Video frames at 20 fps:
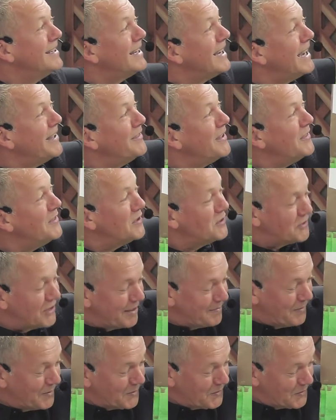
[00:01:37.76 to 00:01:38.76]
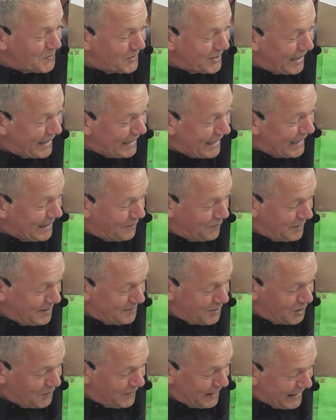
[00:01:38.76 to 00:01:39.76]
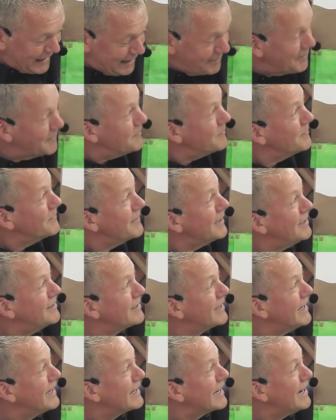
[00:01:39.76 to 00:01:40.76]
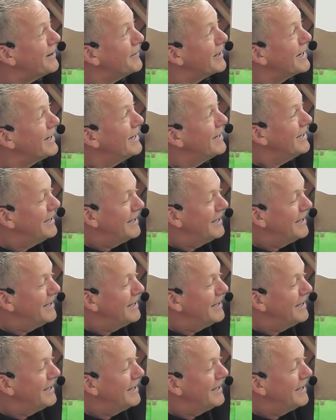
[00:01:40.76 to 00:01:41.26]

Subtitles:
And then the shepherd will say, "Yeah, we're moving. Come on, let's get going."